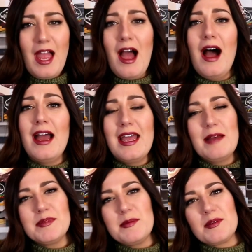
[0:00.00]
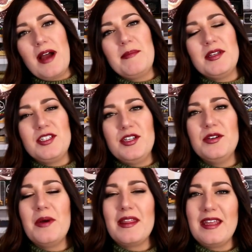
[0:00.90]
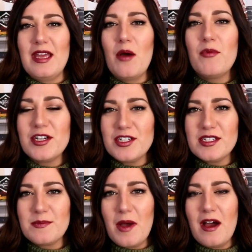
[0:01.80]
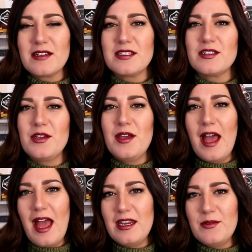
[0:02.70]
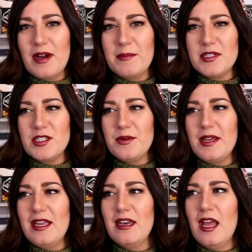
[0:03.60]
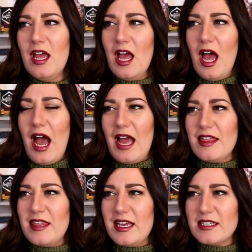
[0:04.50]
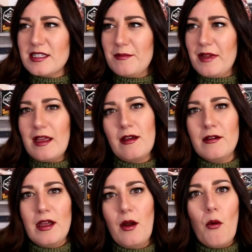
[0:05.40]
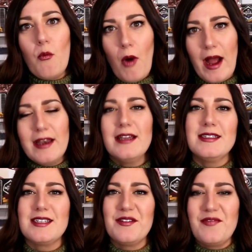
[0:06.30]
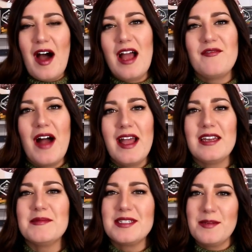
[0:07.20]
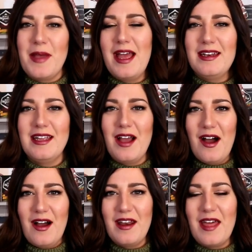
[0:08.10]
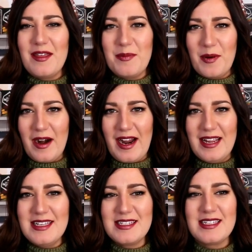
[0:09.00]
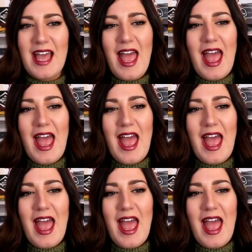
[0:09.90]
I am subscribed to the wishes box so you get anywhere between I think it's something like you know one to five items depending on the price